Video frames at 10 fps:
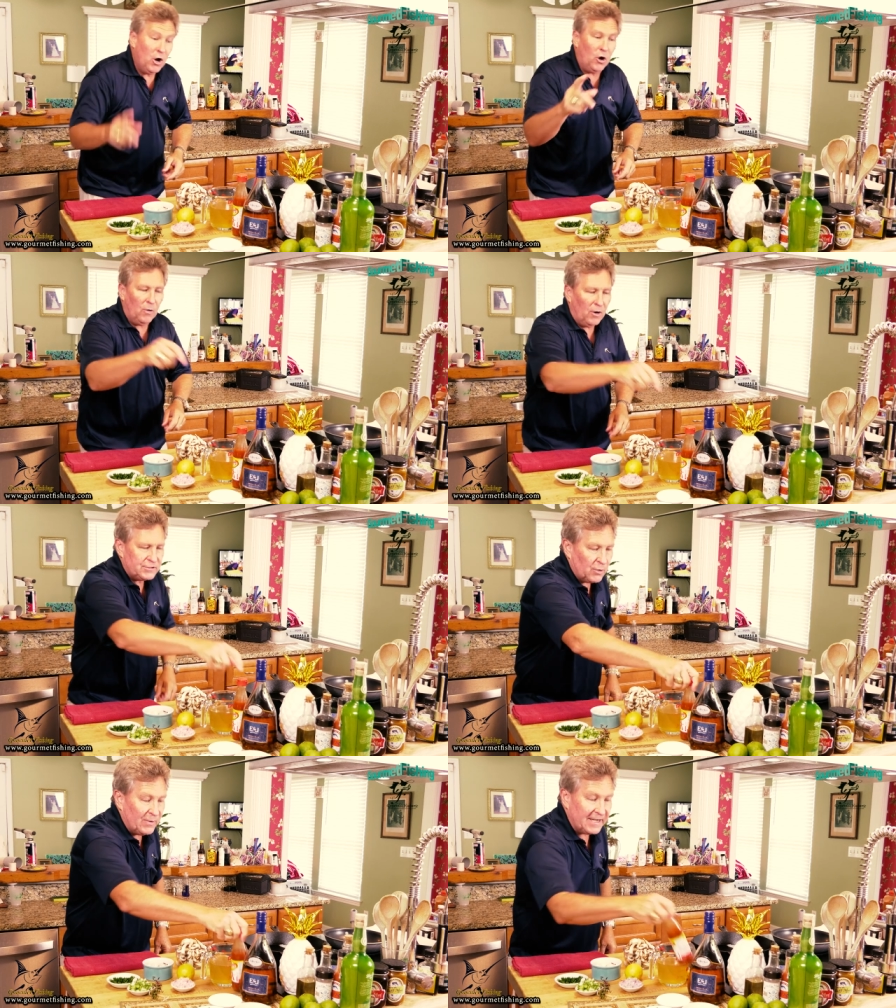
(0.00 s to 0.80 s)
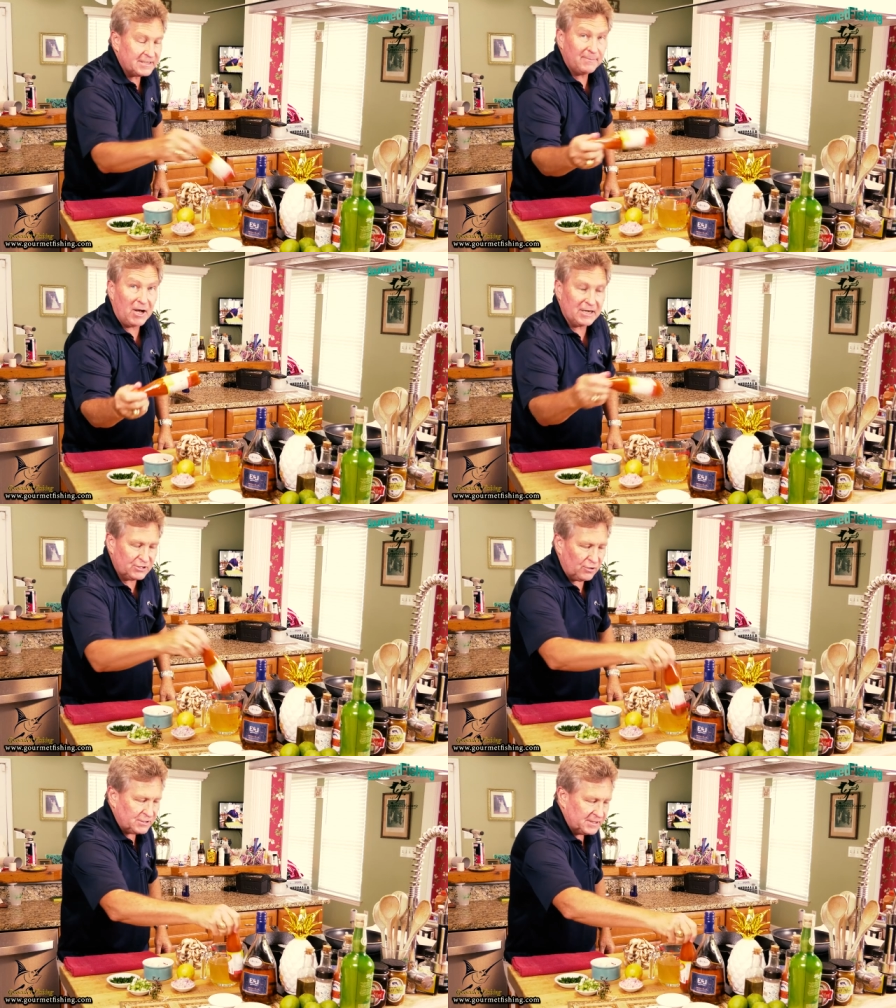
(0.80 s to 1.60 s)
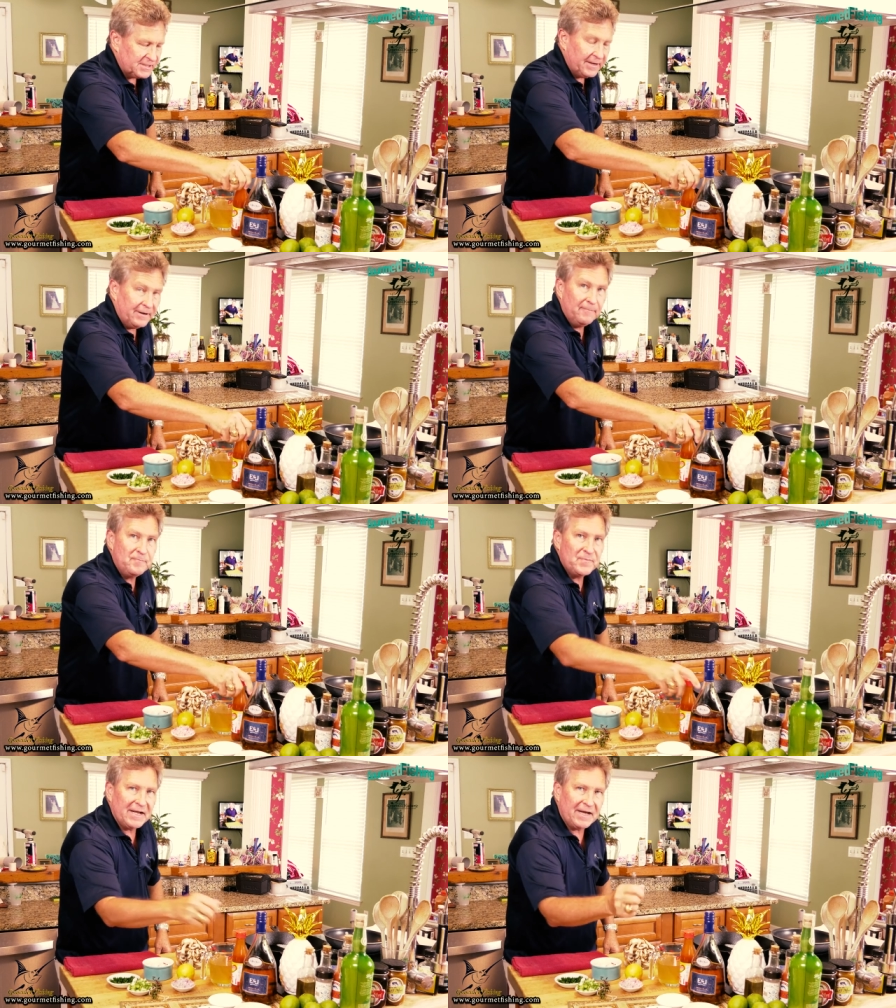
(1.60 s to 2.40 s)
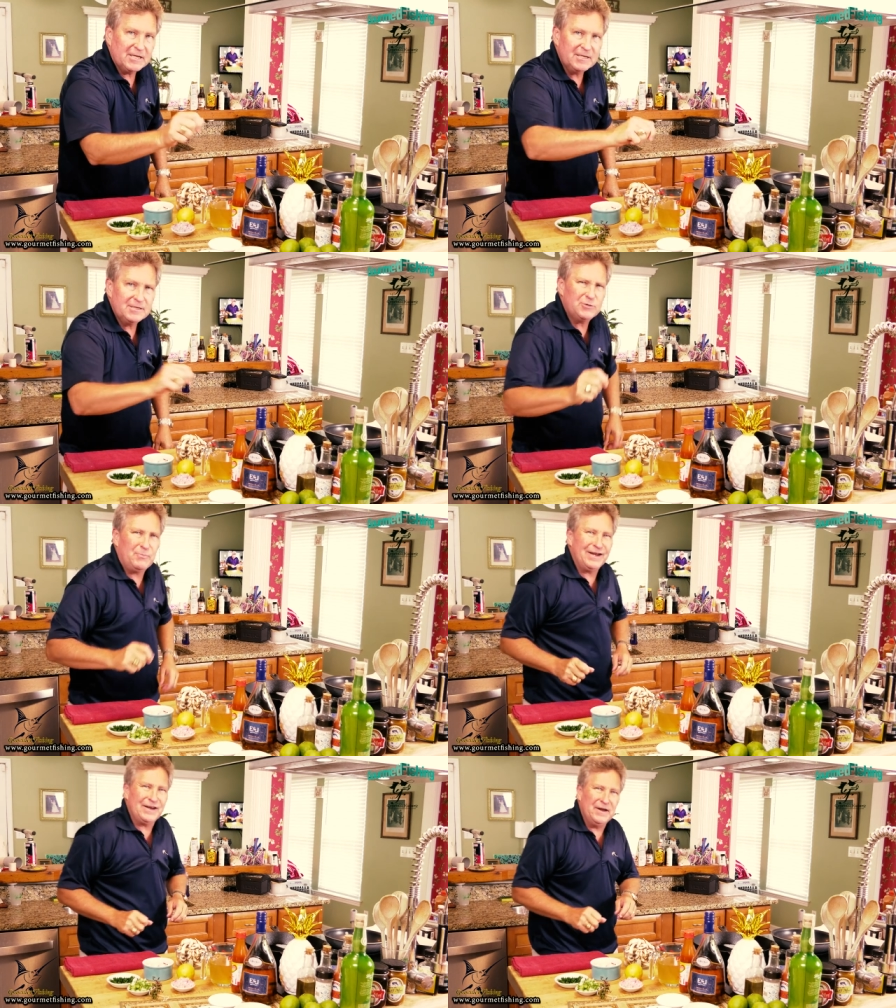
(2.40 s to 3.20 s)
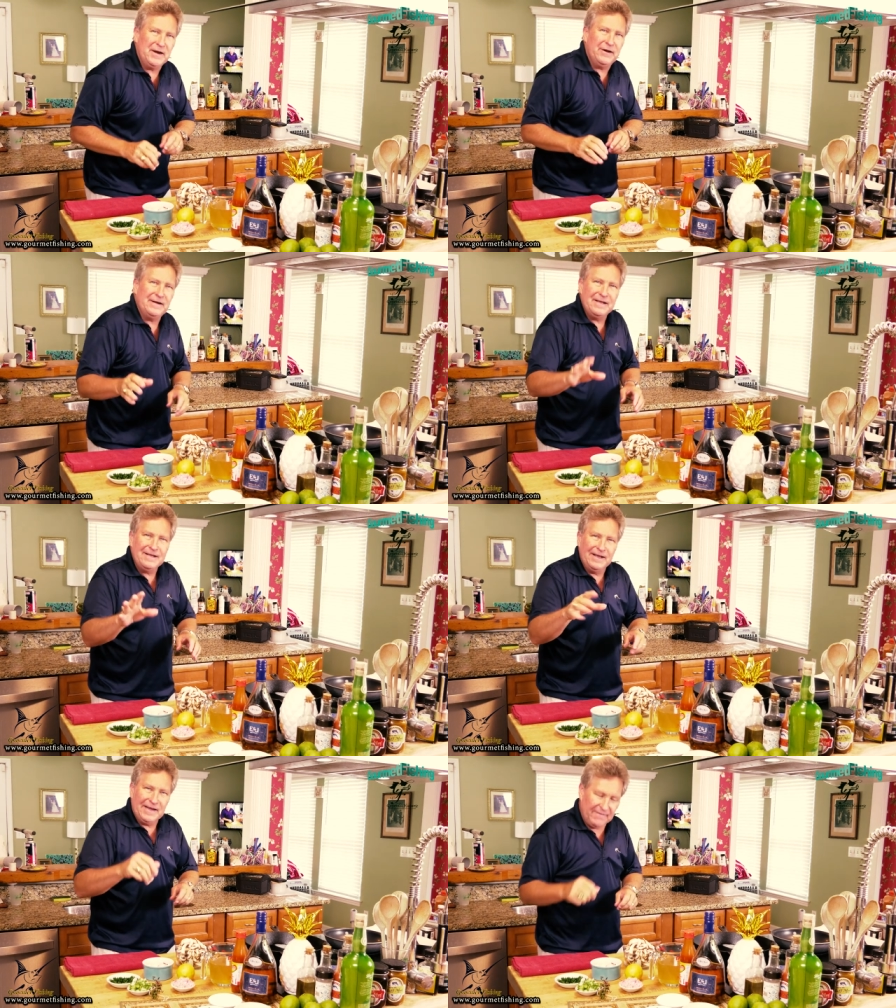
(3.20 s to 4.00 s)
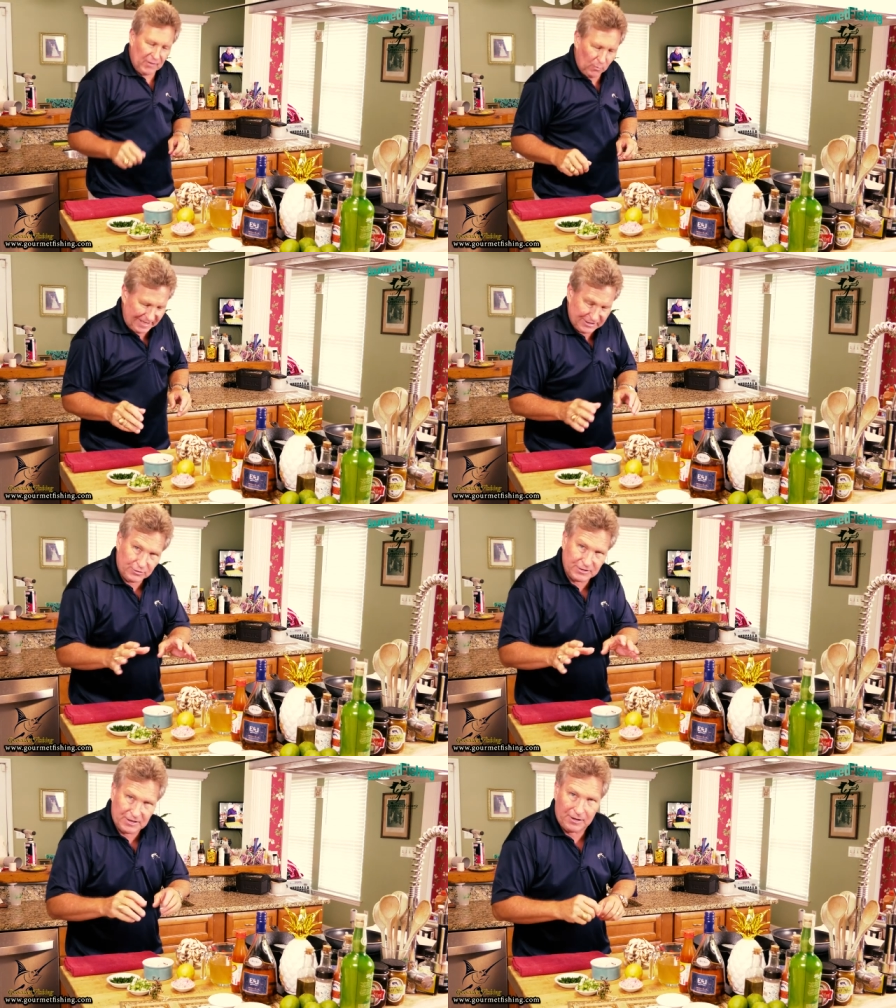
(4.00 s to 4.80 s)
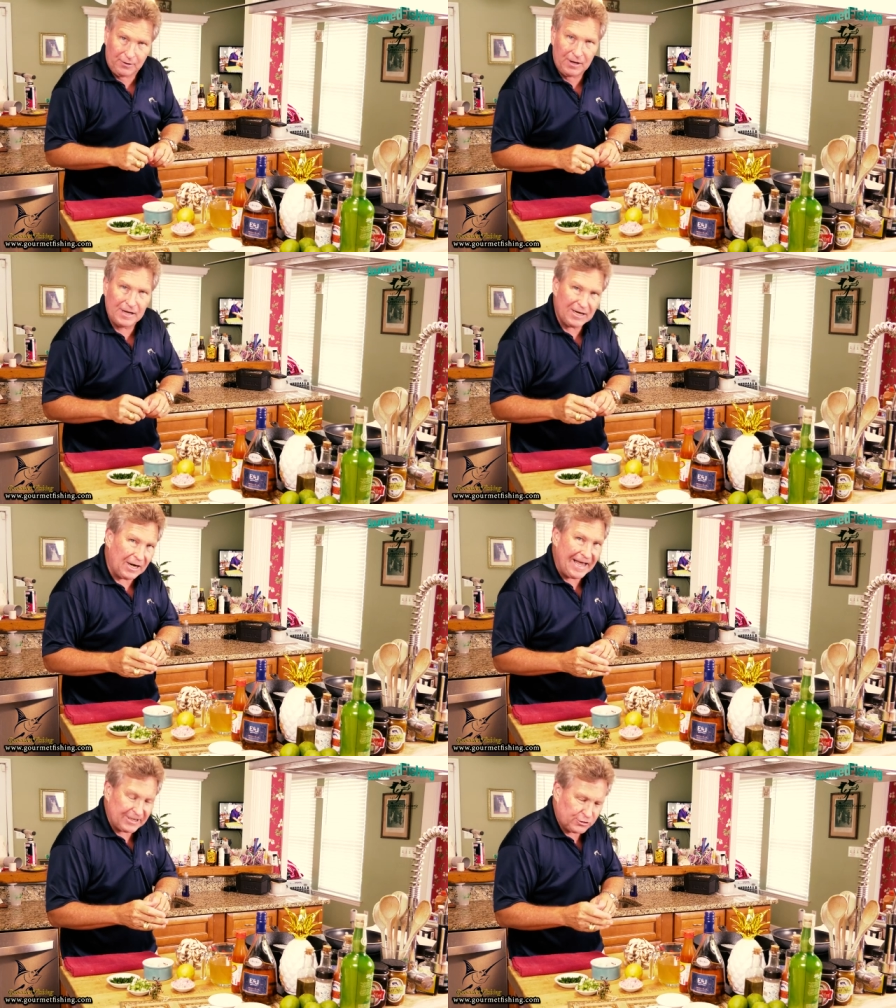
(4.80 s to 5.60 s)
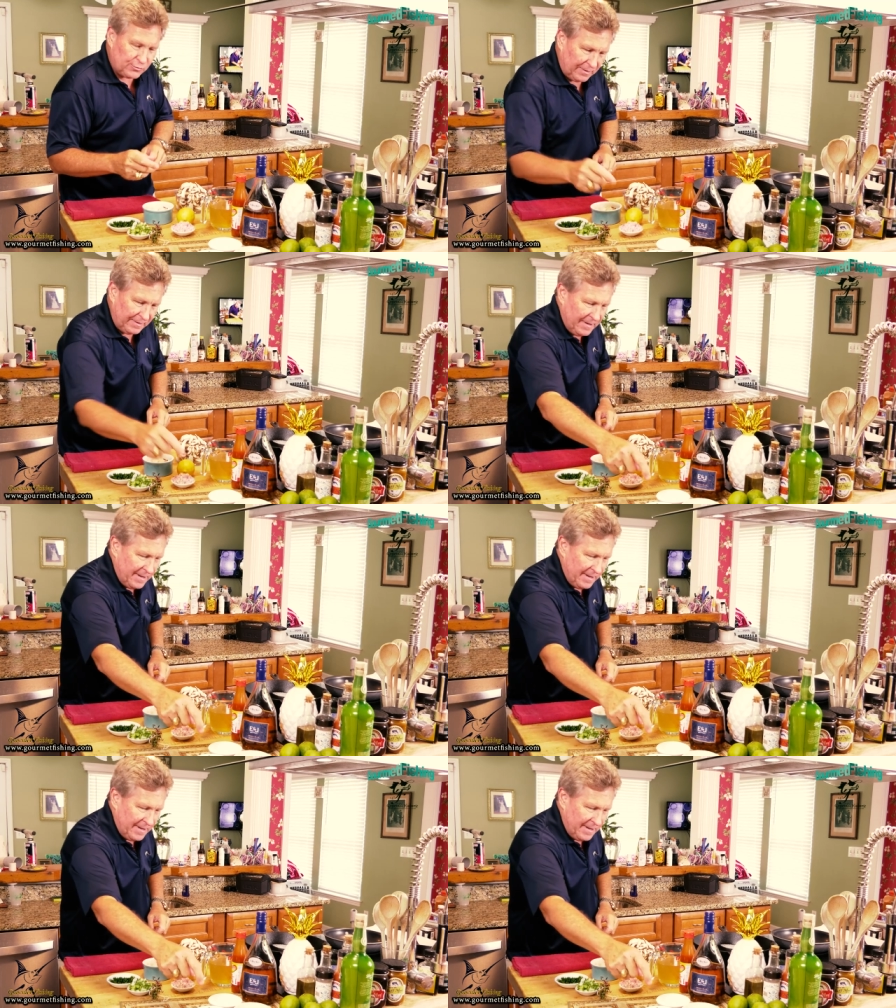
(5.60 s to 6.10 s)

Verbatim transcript: Oh, also we got some hot sauce that's gonna kind of sprinkle in there and give that white sauce a little, little extra